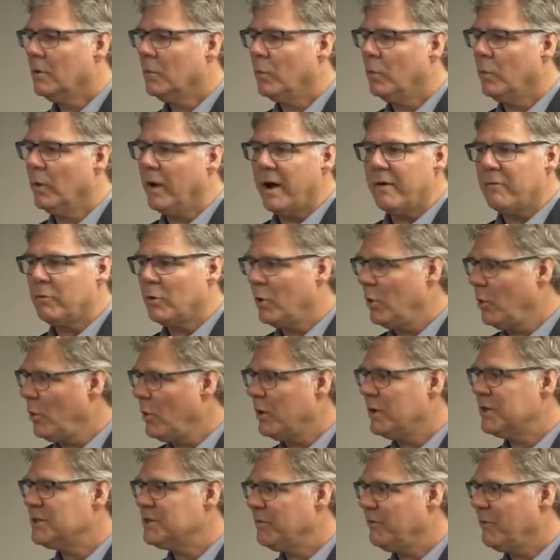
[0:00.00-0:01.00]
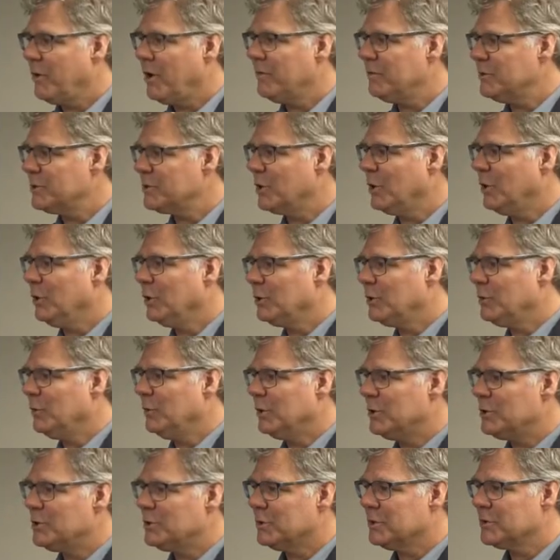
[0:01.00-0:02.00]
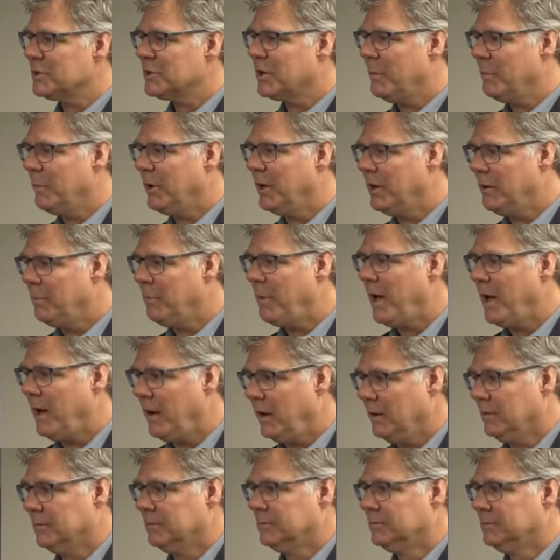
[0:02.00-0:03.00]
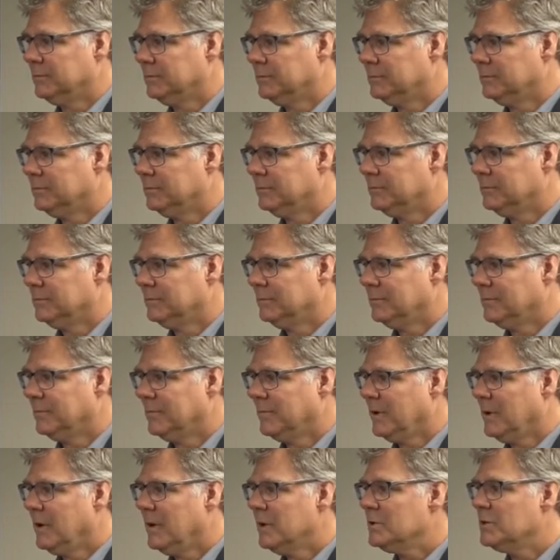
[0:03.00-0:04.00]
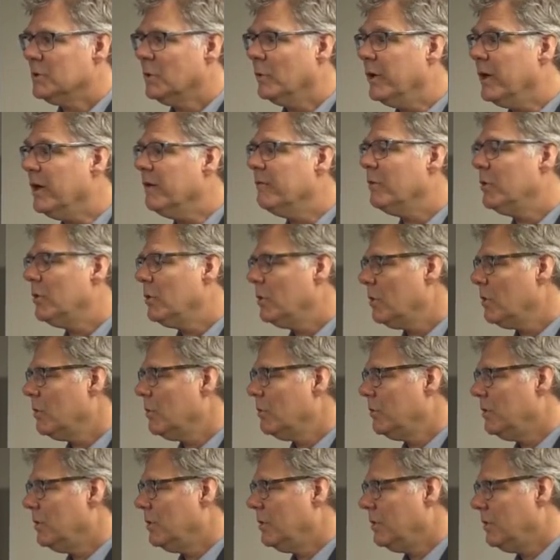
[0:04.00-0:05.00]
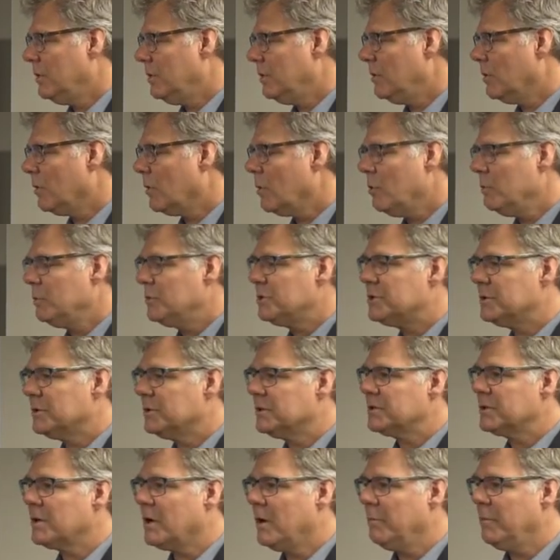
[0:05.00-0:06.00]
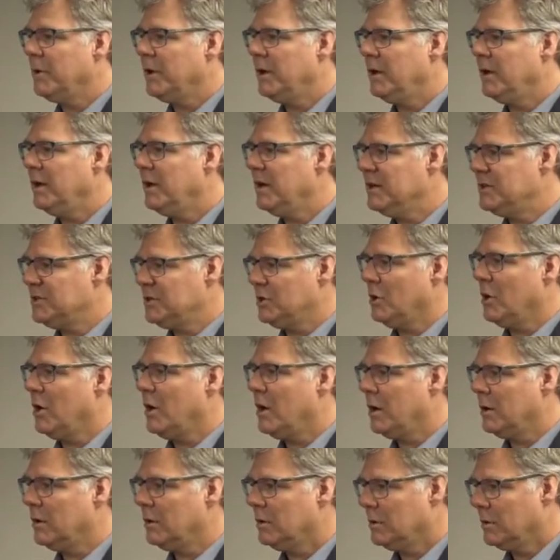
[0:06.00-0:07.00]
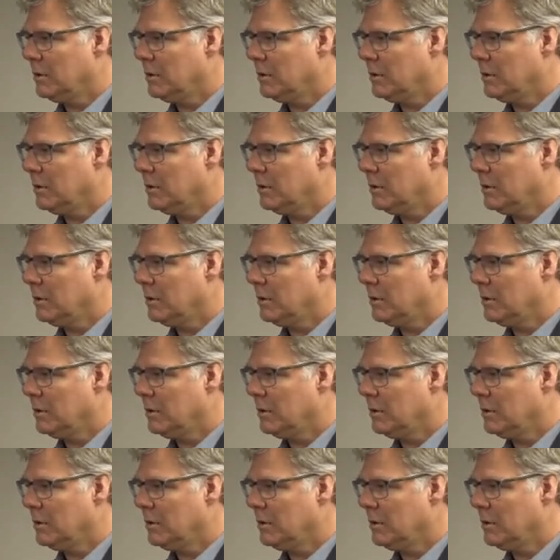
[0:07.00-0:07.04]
whatever lawyer is involved is going to look to an insurance company to pay. So even though your home insurance company is not